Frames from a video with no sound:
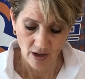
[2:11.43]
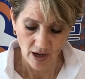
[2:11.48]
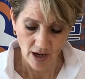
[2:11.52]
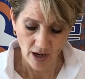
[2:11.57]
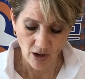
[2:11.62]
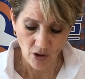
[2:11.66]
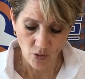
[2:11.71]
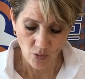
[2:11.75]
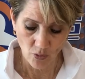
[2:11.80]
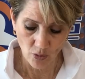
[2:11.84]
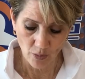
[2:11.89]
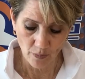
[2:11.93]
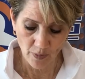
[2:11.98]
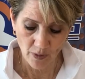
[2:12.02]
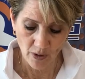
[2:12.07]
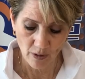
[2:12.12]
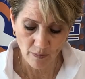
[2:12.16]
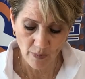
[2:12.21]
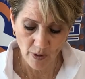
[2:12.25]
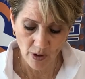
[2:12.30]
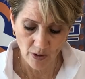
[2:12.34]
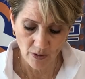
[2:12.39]
a group
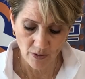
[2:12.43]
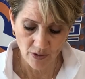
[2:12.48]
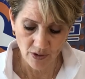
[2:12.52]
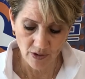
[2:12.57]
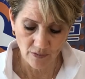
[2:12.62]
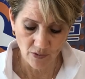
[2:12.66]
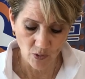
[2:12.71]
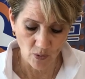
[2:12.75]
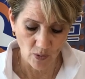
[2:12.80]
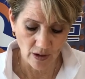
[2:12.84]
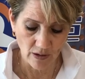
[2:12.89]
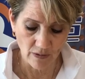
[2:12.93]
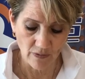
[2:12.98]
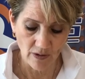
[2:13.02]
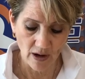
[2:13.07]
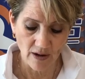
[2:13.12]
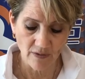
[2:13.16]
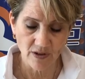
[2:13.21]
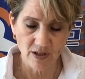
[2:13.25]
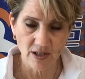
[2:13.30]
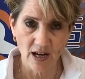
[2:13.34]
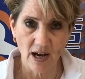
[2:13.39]
composed of
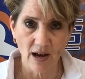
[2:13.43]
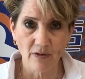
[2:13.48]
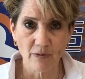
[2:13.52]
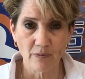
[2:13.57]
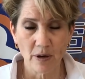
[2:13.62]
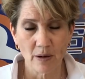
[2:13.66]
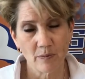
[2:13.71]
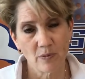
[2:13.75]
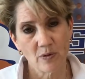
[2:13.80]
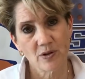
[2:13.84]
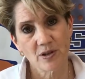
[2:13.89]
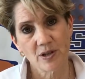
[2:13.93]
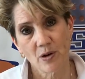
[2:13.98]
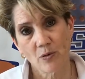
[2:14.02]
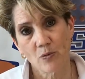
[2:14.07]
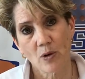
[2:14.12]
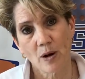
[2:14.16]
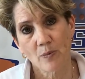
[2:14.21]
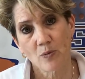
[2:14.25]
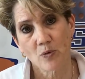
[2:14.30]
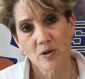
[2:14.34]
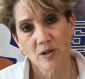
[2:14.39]
25 staff members that
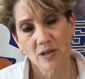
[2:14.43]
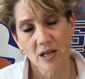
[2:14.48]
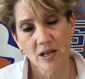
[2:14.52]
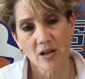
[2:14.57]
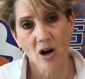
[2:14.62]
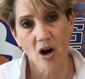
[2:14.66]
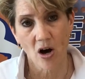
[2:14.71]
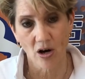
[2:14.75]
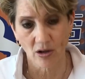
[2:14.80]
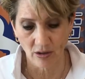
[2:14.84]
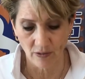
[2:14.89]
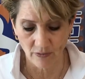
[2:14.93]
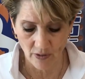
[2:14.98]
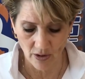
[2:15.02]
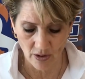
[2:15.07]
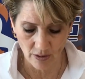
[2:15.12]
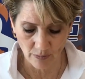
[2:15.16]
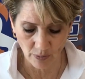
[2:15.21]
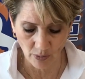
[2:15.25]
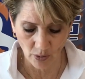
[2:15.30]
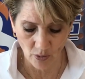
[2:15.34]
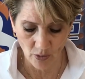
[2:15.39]
represent all of our
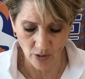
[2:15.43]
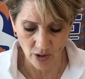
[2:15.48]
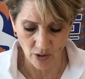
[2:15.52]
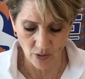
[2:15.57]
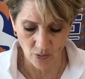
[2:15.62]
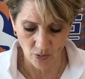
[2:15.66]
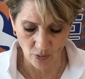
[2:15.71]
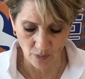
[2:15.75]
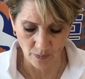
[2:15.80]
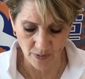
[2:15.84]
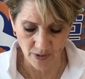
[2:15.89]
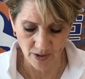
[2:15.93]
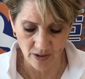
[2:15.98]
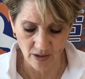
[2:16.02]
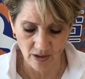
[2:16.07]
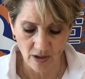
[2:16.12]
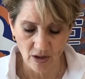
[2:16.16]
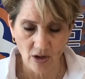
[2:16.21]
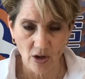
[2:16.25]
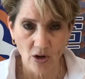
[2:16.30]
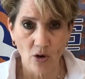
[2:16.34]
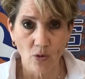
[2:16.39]
employee groups.
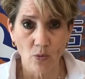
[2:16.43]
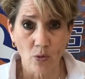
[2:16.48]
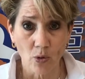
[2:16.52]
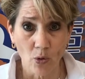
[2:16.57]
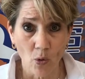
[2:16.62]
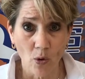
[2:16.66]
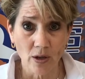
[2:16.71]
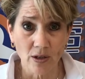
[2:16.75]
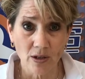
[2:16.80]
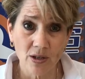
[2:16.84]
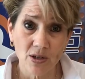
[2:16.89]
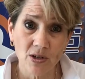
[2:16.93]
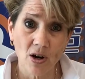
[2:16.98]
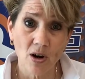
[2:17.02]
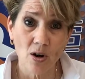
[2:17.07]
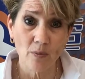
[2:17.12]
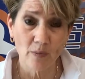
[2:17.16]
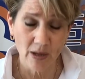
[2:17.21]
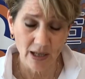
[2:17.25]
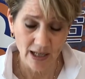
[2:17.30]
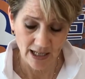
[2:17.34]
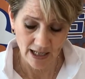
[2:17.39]
We're going to
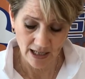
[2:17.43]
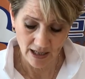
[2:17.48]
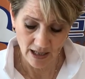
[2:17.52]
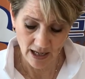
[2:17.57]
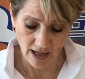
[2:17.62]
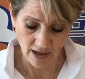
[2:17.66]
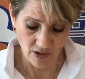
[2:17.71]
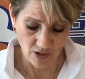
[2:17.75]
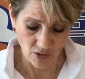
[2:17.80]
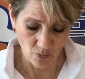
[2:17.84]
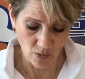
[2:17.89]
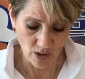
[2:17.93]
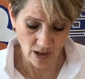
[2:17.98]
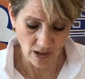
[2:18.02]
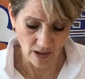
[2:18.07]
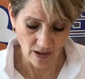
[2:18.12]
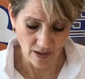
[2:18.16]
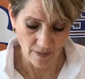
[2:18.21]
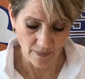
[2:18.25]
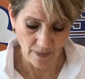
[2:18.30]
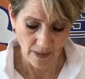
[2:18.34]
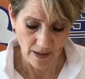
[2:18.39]
start meeting next
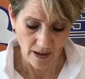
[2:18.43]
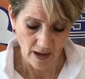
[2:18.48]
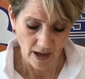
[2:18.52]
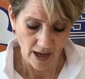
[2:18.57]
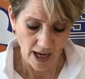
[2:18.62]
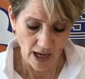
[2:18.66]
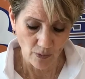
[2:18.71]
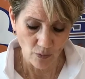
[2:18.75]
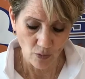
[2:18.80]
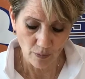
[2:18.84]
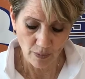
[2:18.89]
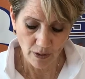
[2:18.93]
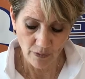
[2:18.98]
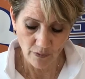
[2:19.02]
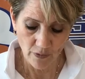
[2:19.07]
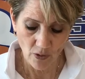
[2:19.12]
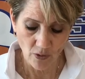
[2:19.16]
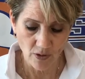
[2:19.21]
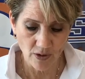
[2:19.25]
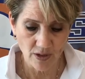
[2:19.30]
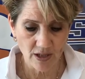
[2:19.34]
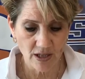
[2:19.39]
week, and we'll be
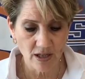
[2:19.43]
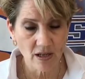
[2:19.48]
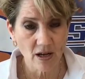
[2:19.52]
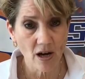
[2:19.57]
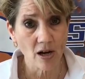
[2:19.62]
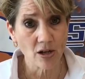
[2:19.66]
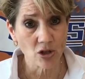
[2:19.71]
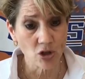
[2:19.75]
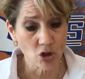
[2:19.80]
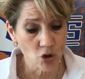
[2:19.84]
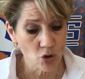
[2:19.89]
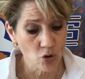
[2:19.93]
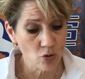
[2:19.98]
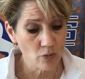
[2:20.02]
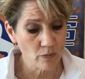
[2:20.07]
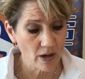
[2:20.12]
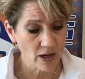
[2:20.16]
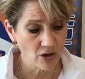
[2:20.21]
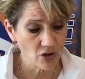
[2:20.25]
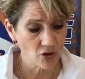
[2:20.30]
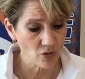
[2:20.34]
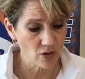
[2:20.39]
focusing on 2
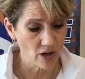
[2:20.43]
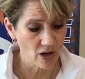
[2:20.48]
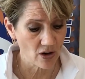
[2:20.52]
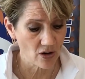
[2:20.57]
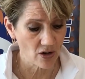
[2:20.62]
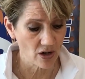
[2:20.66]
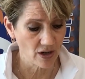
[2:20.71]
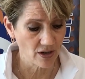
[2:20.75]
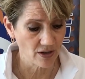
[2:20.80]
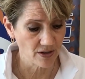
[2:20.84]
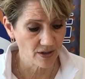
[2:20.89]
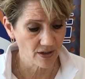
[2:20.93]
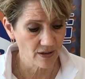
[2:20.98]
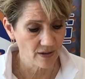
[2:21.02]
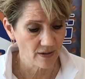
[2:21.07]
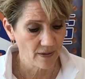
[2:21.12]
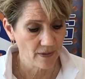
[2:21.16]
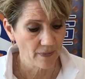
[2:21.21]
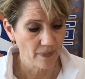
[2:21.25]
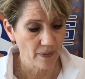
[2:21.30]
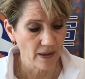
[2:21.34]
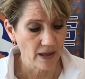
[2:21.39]
major areas:
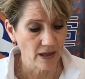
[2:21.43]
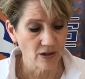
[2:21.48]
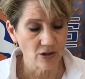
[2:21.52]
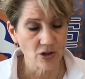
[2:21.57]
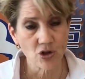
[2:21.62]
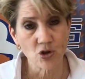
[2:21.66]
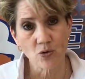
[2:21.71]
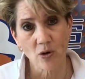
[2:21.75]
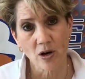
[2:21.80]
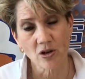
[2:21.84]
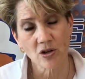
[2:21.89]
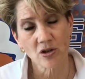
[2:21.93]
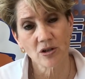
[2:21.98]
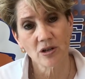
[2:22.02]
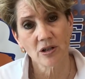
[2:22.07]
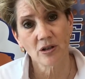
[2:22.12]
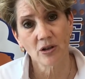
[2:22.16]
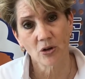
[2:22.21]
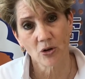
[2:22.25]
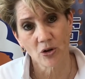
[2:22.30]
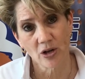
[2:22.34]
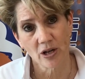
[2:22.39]
instruction
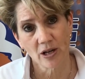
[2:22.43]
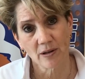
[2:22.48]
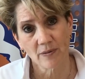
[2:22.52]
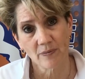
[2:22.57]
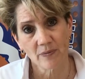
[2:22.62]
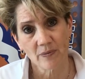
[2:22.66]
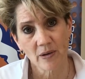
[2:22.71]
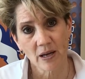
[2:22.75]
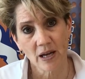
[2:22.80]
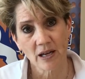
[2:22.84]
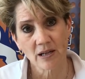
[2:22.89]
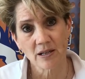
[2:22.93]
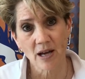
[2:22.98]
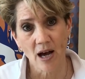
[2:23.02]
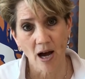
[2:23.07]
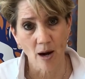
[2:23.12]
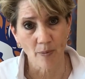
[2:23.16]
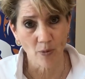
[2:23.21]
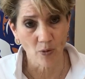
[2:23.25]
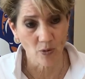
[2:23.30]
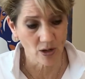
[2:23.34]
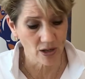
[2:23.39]
and learning and
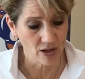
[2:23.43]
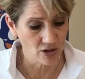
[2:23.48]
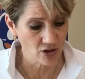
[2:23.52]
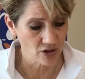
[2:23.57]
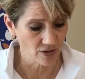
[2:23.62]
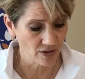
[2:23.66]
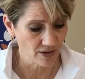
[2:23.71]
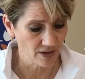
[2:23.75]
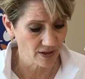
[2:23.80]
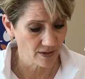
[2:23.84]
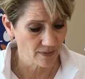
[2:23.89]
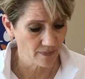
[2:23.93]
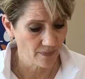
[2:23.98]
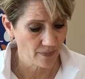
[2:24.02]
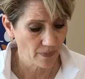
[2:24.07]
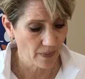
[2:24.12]
operations.